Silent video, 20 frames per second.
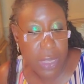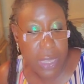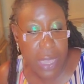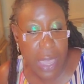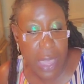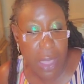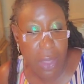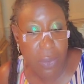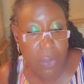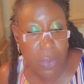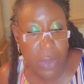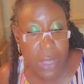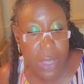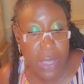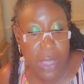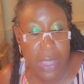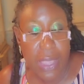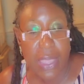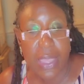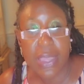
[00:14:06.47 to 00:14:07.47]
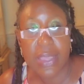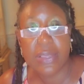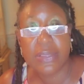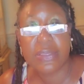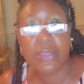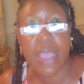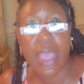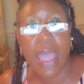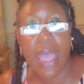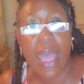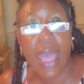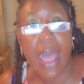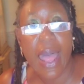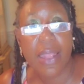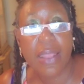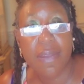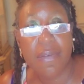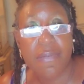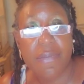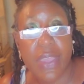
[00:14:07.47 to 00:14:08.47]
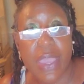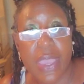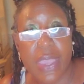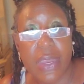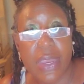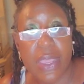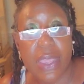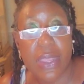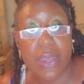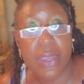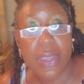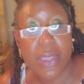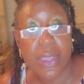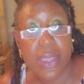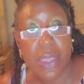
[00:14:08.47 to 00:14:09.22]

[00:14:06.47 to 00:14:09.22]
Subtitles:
count is elevated,